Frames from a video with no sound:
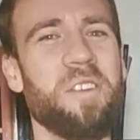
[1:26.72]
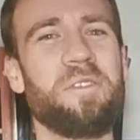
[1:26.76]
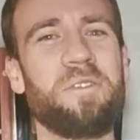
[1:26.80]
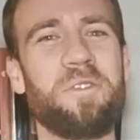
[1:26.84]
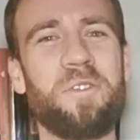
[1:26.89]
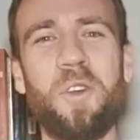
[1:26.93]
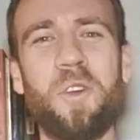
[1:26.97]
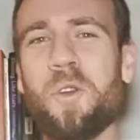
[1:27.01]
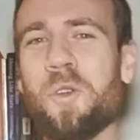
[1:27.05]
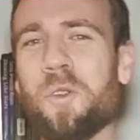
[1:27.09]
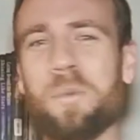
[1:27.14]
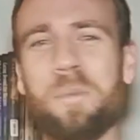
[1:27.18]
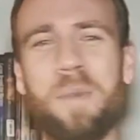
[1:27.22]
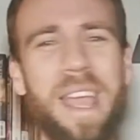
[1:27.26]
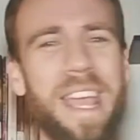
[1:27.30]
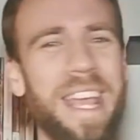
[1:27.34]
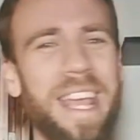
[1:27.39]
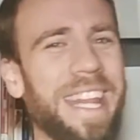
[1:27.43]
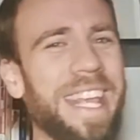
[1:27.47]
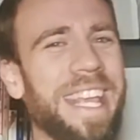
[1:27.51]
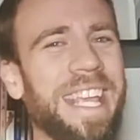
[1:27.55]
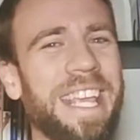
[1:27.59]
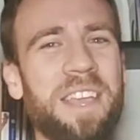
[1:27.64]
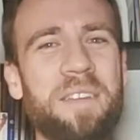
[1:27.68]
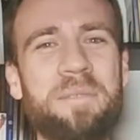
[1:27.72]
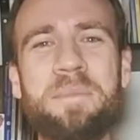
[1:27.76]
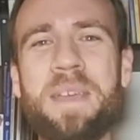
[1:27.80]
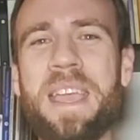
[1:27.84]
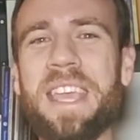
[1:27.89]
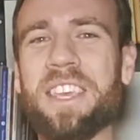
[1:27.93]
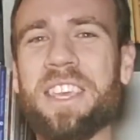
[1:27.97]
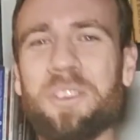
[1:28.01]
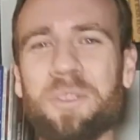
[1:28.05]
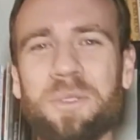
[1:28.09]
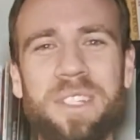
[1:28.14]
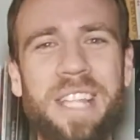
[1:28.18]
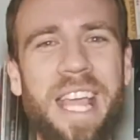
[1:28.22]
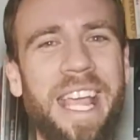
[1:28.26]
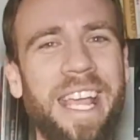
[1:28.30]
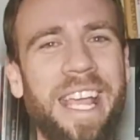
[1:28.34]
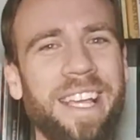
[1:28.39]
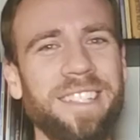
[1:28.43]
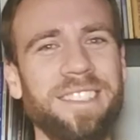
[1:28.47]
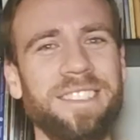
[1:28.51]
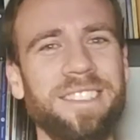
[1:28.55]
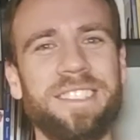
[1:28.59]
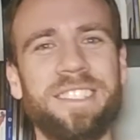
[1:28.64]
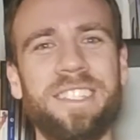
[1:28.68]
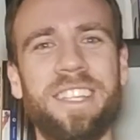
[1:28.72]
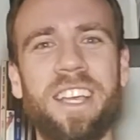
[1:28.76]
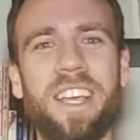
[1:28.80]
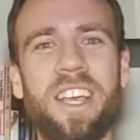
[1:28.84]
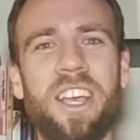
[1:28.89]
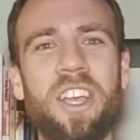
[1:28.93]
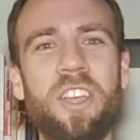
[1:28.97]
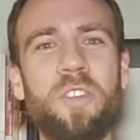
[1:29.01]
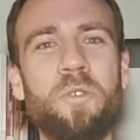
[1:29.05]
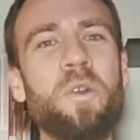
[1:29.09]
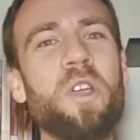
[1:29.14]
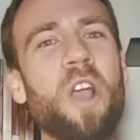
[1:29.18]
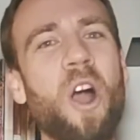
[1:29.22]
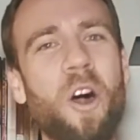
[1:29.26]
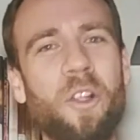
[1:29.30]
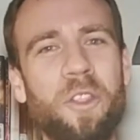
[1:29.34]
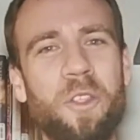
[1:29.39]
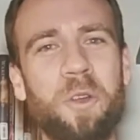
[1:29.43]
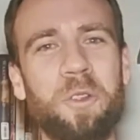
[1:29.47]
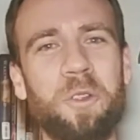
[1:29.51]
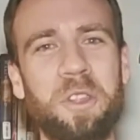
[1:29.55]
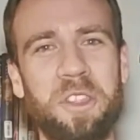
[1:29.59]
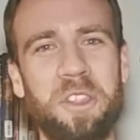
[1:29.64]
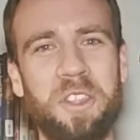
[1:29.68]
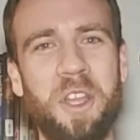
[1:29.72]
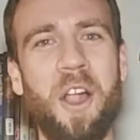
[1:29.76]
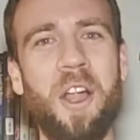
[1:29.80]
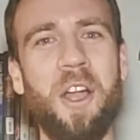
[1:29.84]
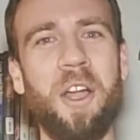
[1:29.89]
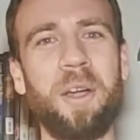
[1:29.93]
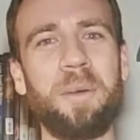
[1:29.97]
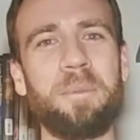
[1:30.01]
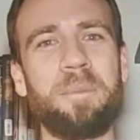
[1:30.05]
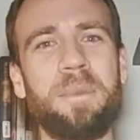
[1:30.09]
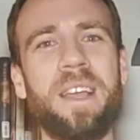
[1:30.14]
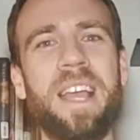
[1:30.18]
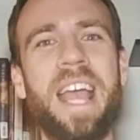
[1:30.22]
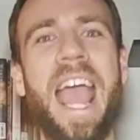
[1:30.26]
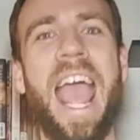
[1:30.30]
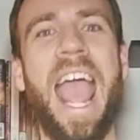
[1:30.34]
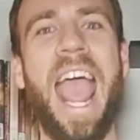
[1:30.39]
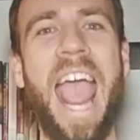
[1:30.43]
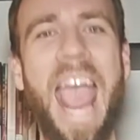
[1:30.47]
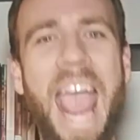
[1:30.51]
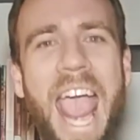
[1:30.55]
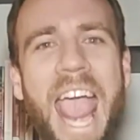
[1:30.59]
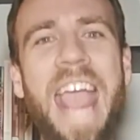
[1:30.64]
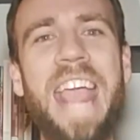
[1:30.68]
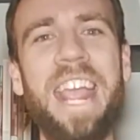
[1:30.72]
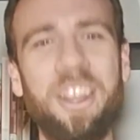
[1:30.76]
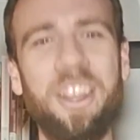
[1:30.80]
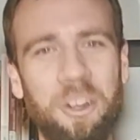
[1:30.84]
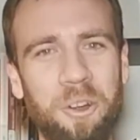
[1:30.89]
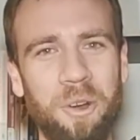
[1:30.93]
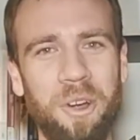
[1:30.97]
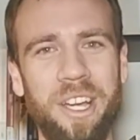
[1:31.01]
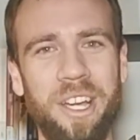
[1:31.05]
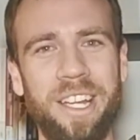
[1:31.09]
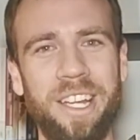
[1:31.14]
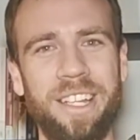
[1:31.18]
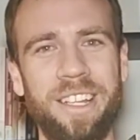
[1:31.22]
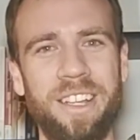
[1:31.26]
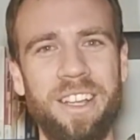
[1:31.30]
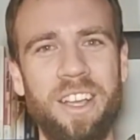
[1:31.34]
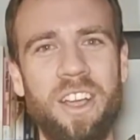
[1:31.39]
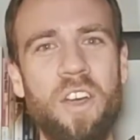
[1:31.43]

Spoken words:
Food, man, it can make you dance. We all know the term, hangry.